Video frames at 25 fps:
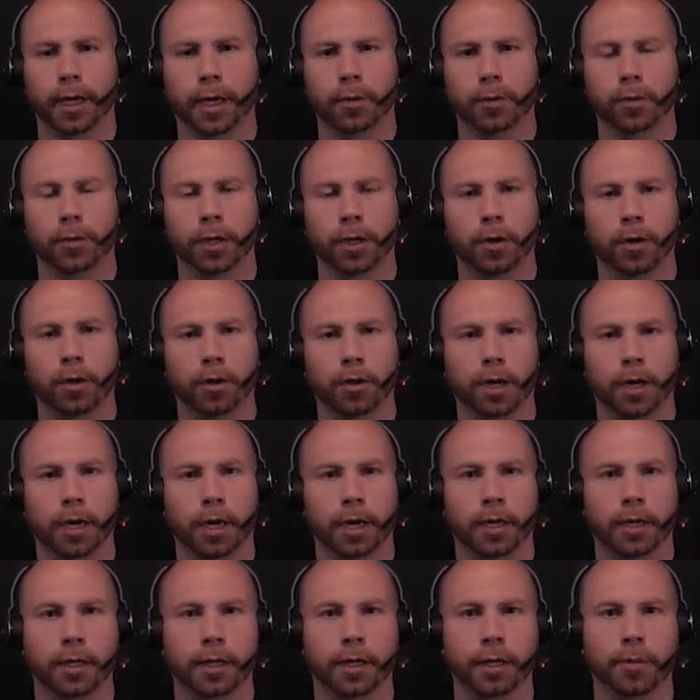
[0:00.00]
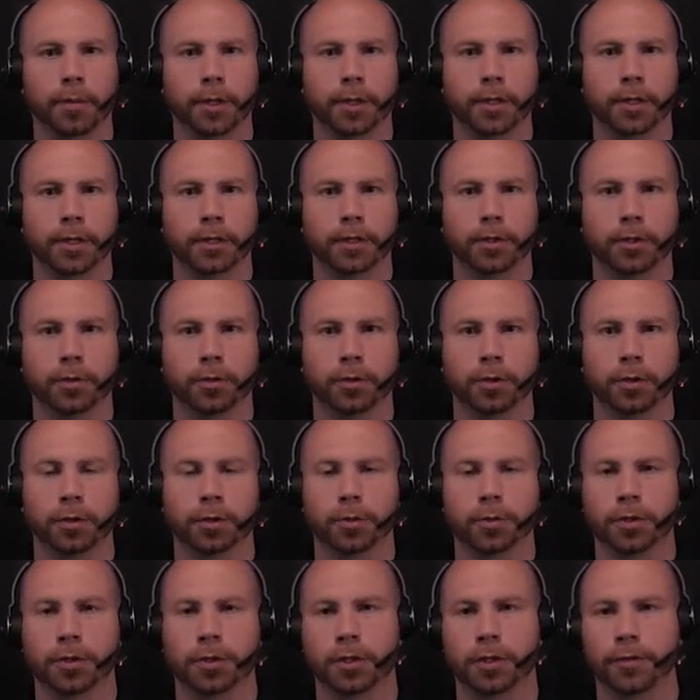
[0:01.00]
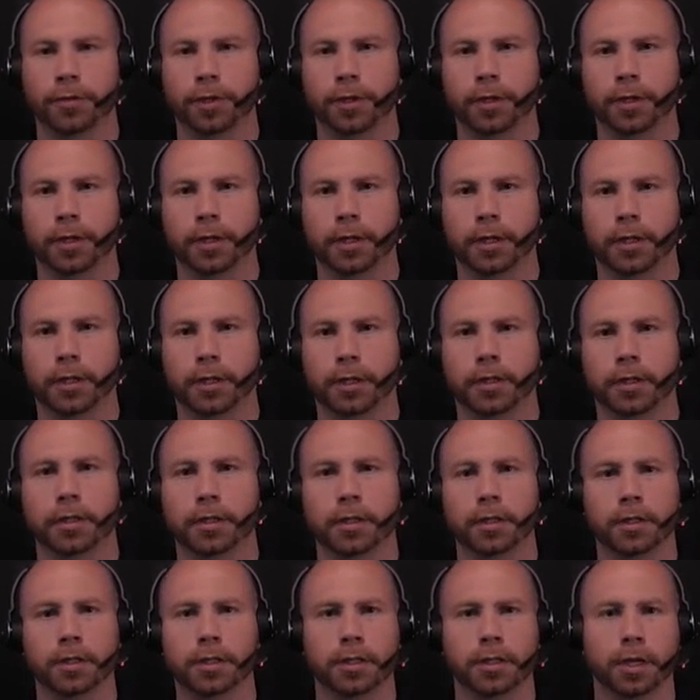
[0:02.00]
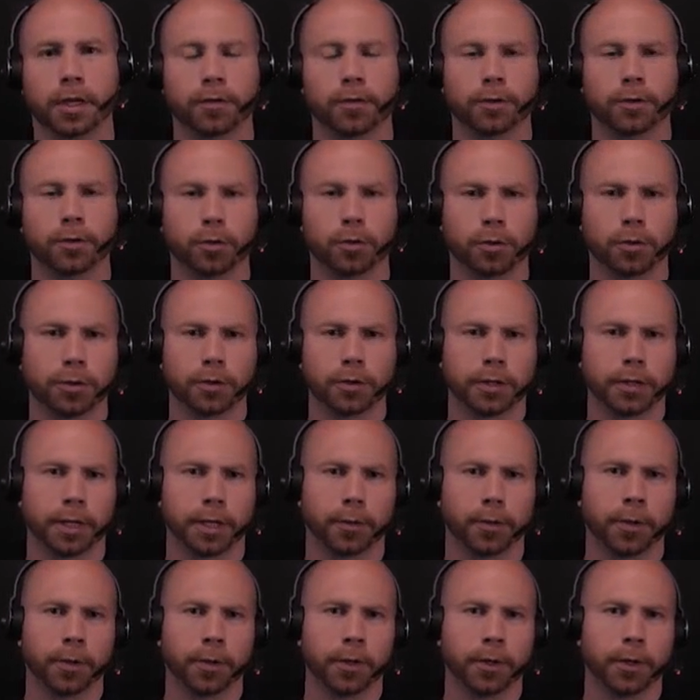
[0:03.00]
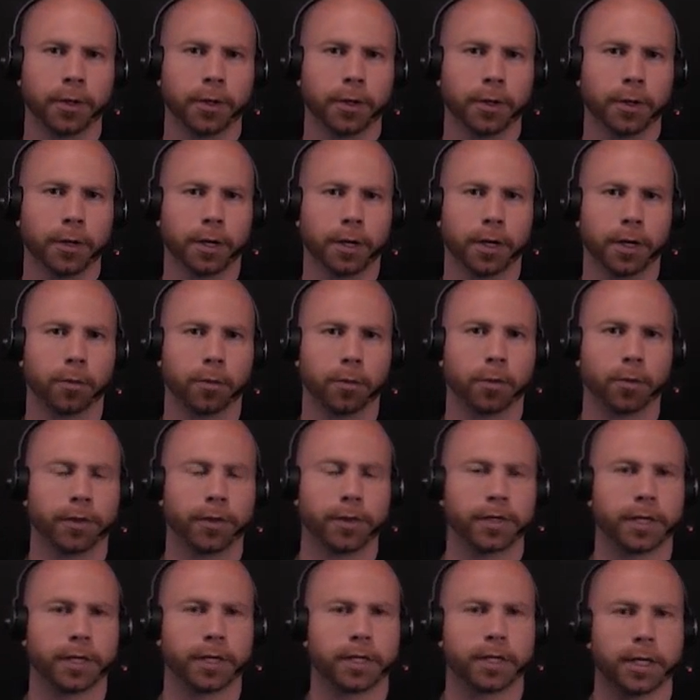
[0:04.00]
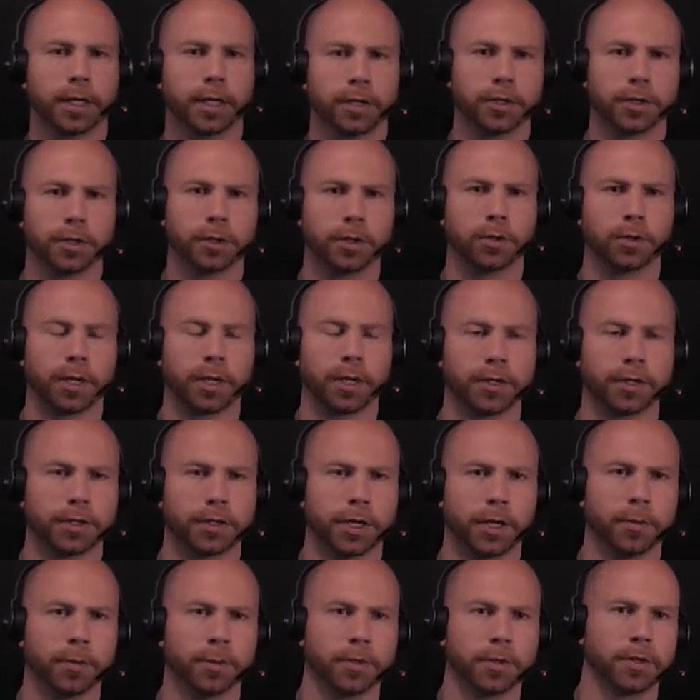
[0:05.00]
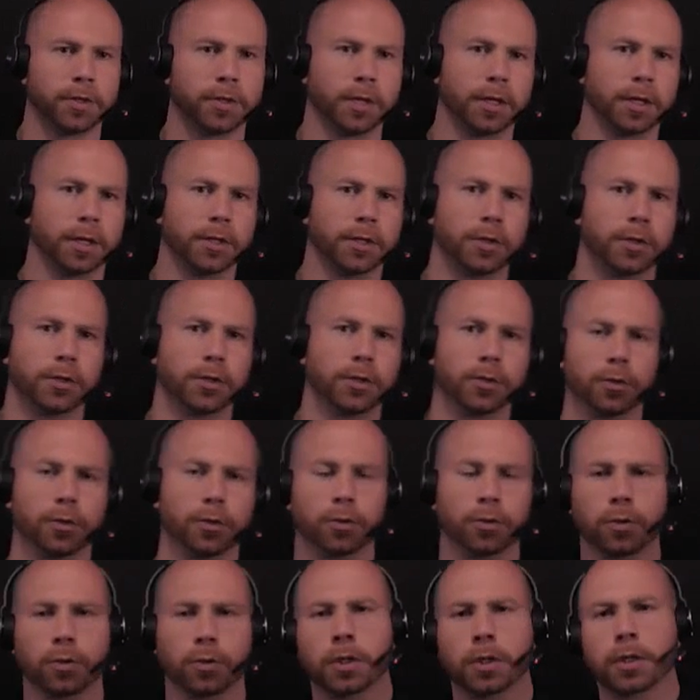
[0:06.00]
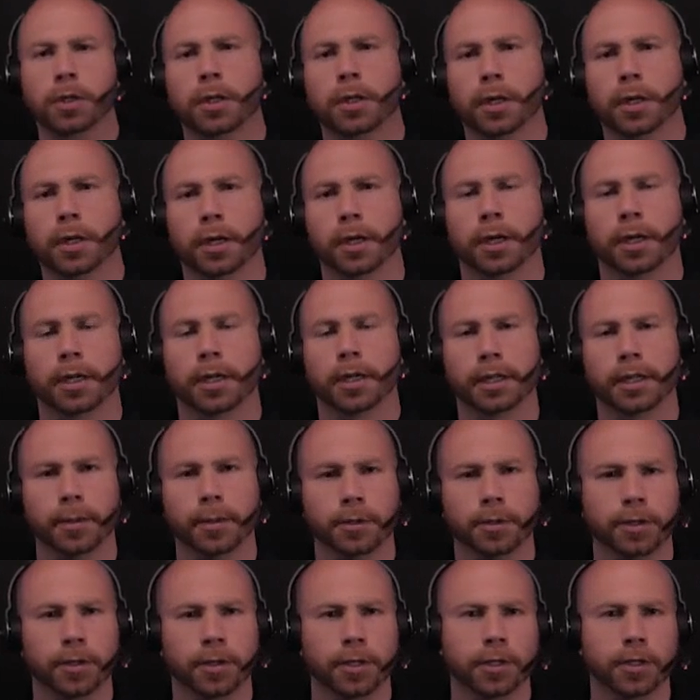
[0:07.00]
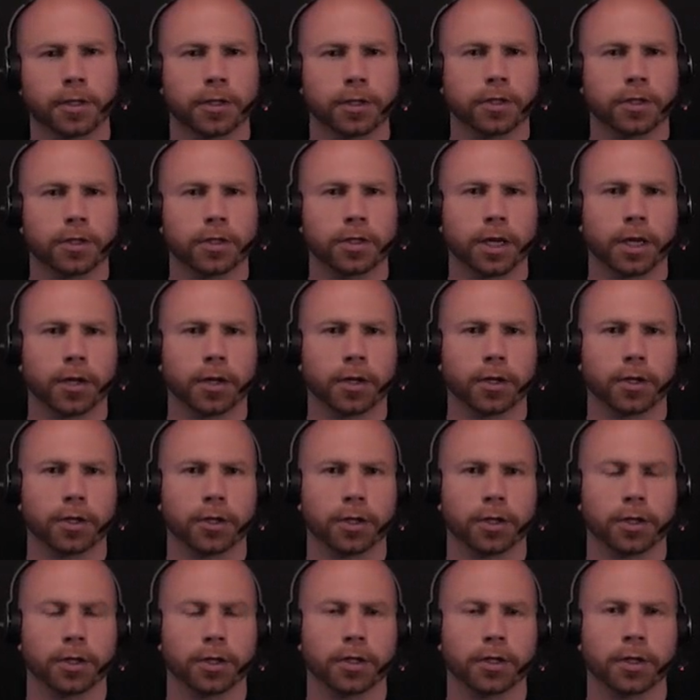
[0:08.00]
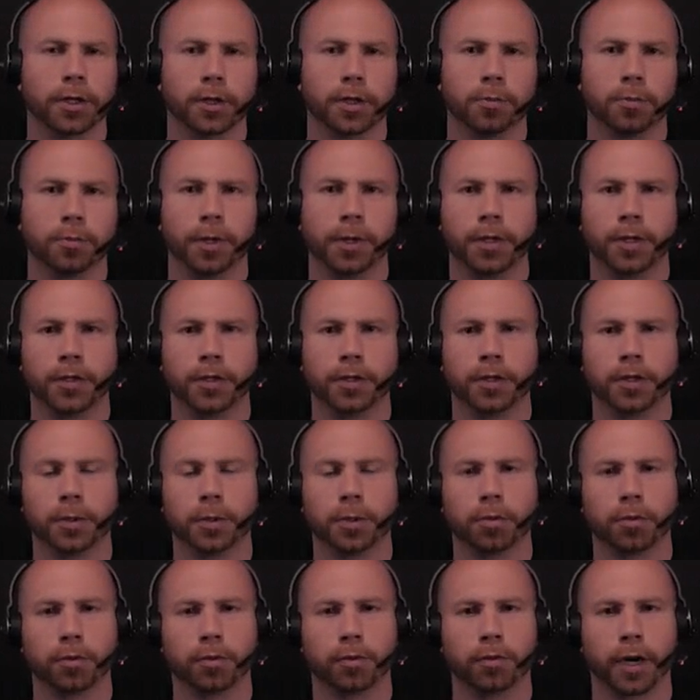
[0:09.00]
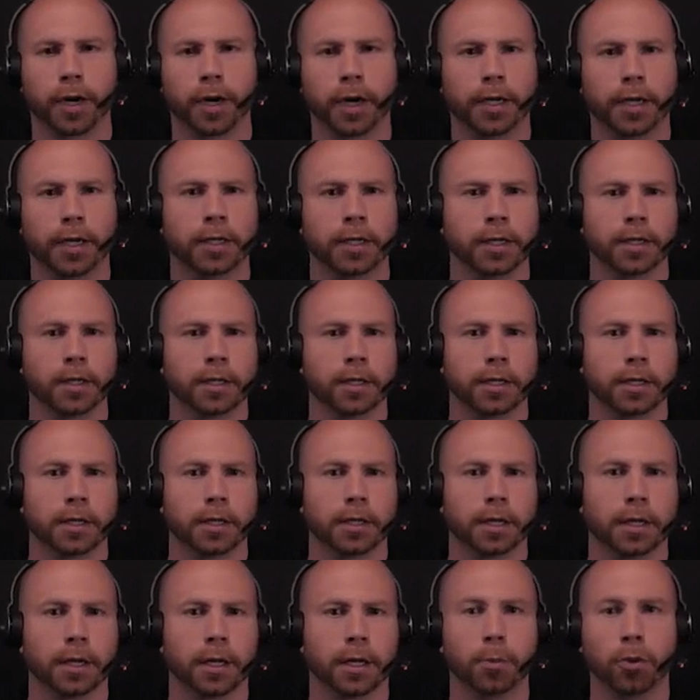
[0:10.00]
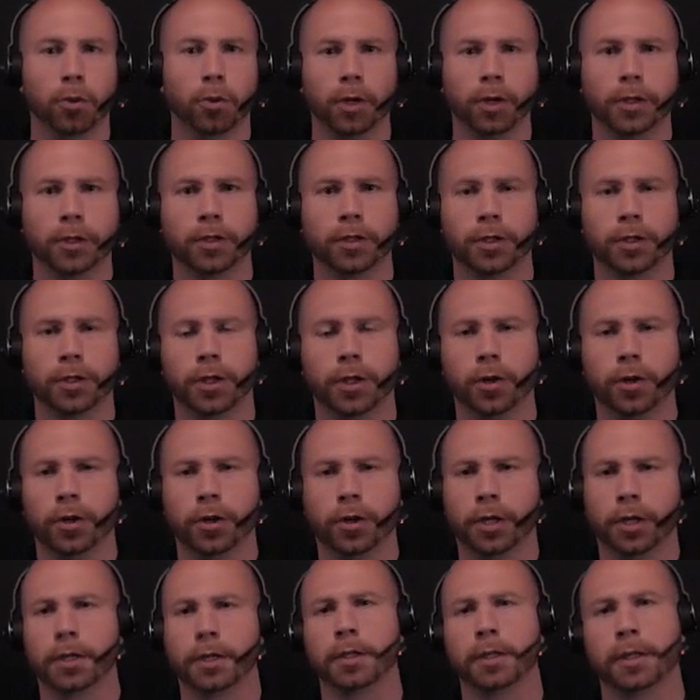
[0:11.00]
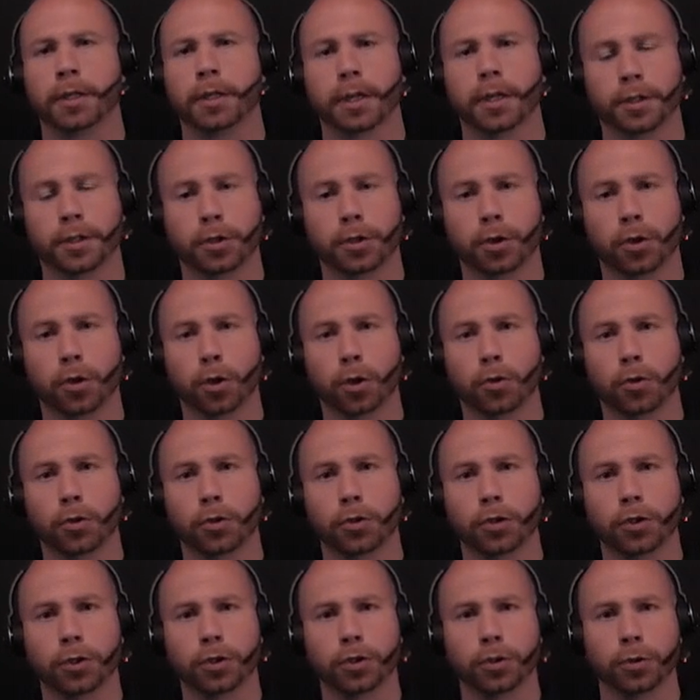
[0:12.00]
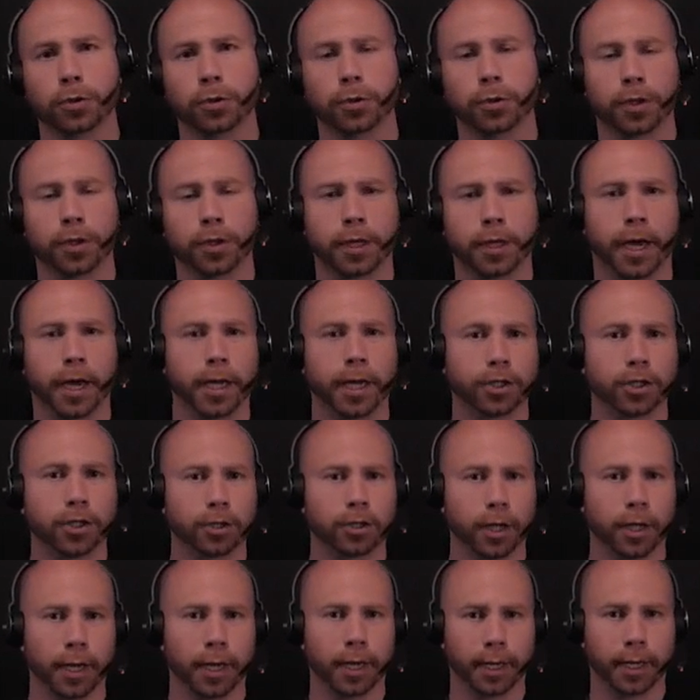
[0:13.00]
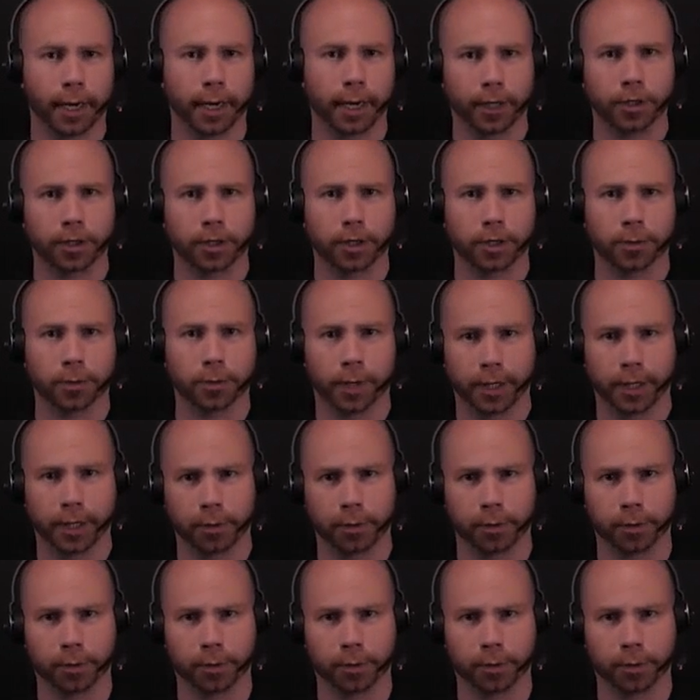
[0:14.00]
aren't locking them into a specific set of tools. Now, what the technology landscape has done to adapt to these challenges is basically provide and put security as close to the edge client connection as possible.